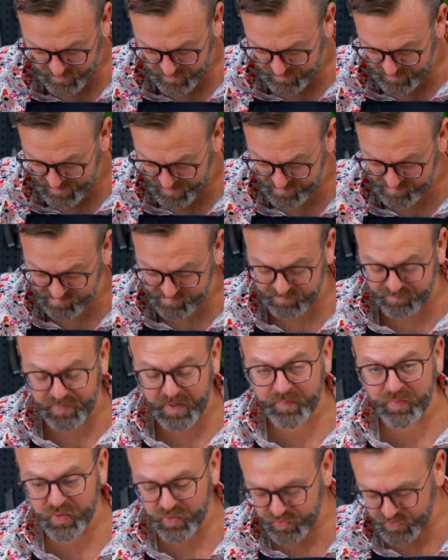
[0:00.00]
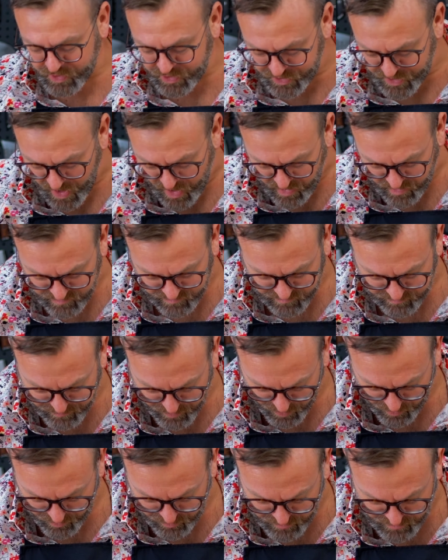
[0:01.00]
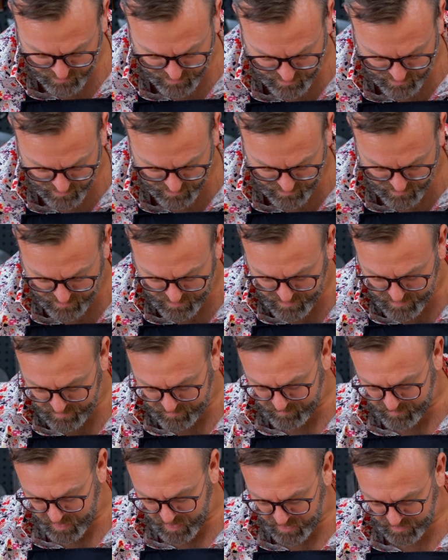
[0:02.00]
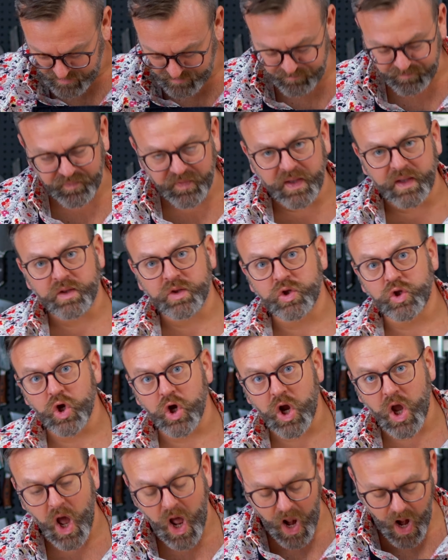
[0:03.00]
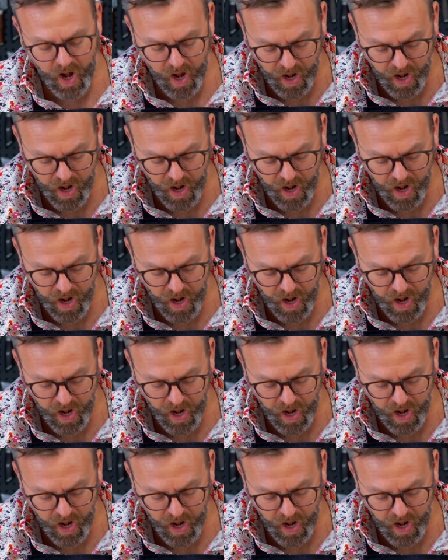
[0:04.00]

Yes, pepper does burn, but it took a